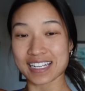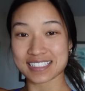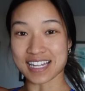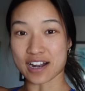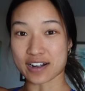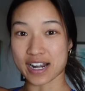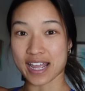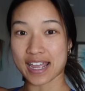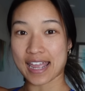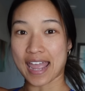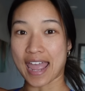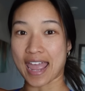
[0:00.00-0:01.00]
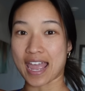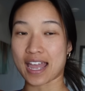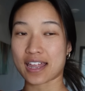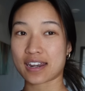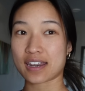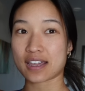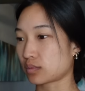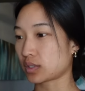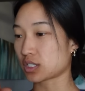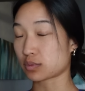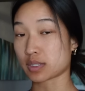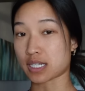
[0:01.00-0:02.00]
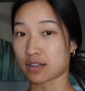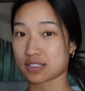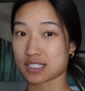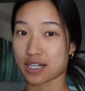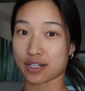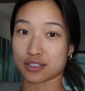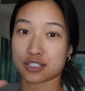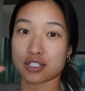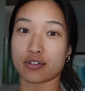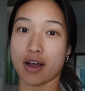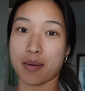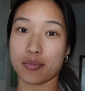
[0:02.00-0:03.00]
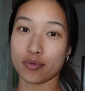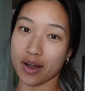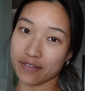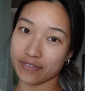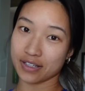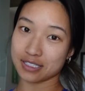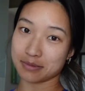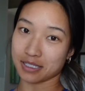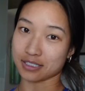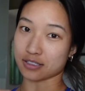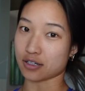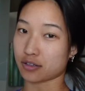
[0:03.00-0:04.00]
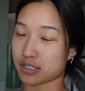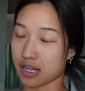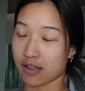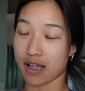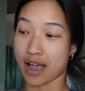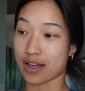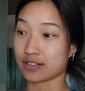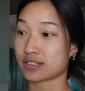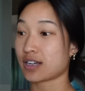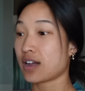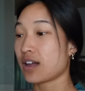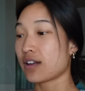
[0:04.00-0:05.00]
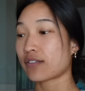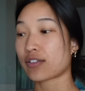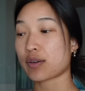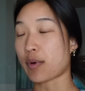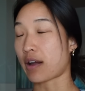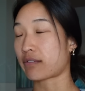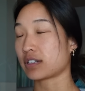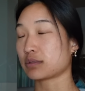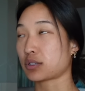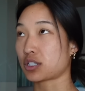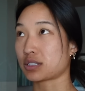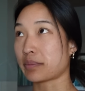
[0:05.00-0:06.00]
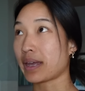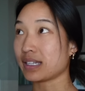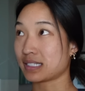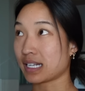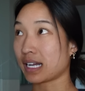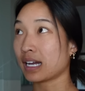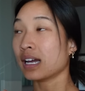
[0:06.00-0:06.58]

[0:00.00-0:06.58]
it's Saturday and we just went downstairs to grab breakfast because our hotel has free breakfast, which is amazing.